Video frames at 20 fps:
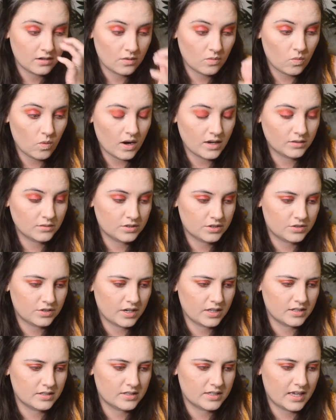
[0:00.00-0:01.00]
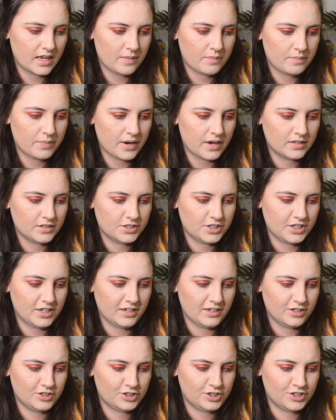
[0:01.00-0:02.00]
Why do Australians keep
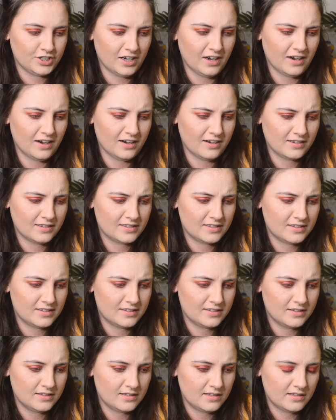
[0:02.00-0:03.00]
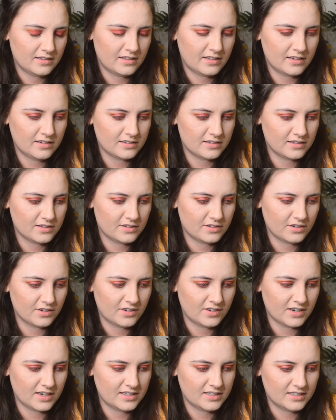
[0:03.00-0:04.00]
punching sharks? Things are so
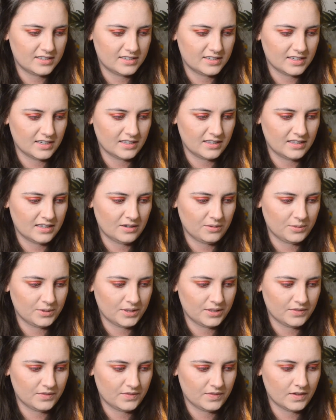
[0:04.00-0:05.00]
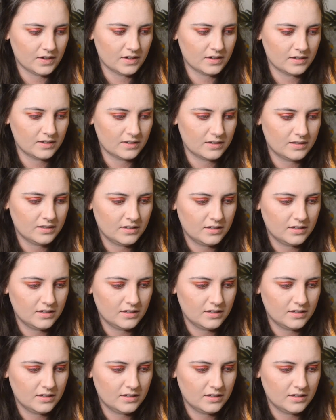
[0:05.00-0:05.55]
crazy down there. What the fuck?